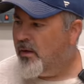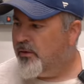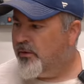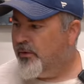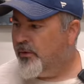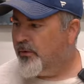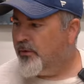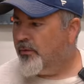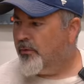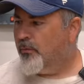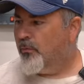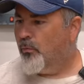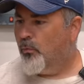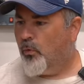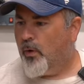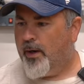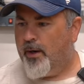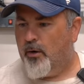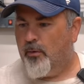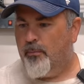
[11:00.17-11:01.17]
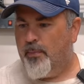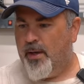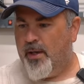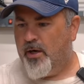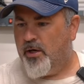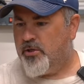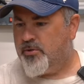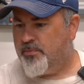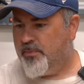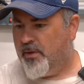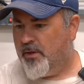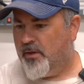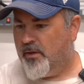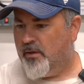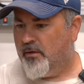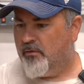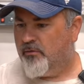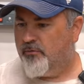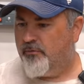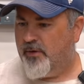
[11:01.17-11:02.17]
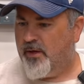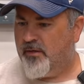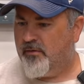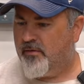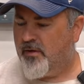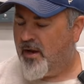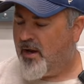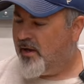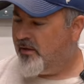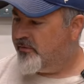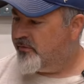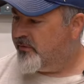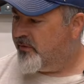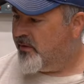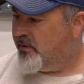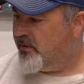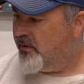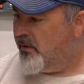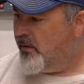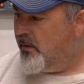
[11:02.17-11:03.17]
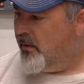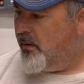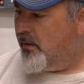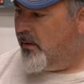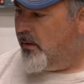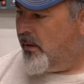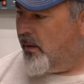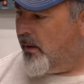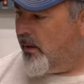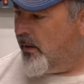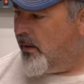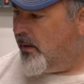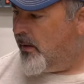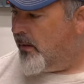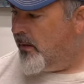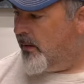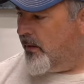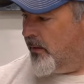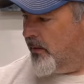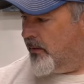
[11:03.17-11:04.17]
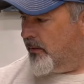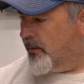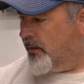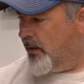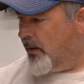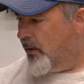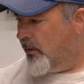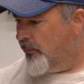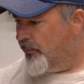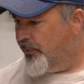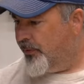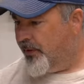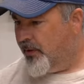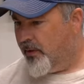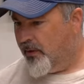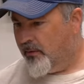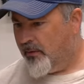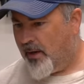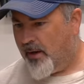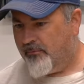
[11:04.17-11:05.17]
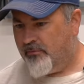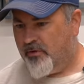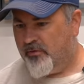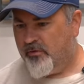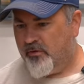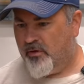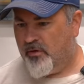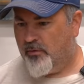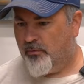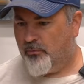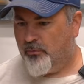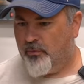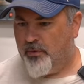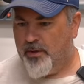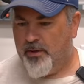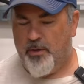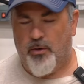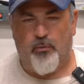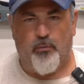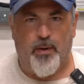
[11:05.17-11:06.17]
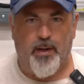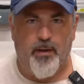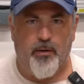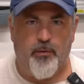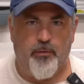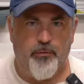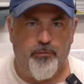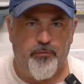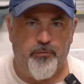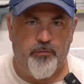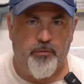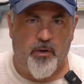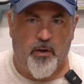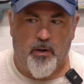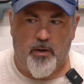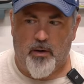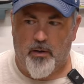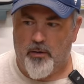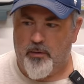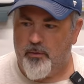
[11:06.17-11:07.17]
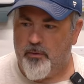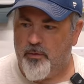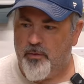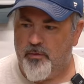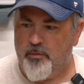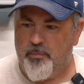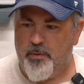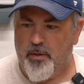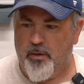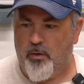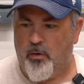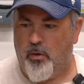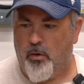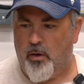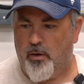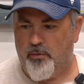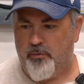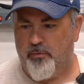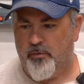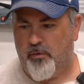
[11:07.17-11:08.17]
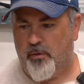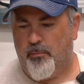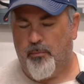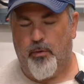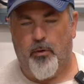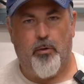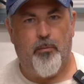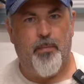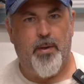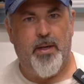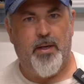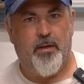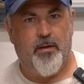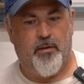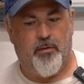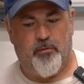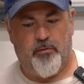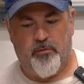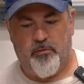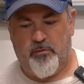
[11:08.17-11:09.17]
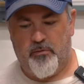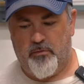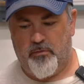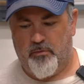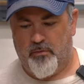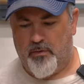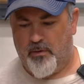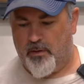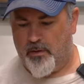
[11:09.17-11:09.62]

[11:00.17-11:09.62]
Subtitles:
Your wire management is fantastic. You know, obviously the linear rails are going to be a long-term, low maintenance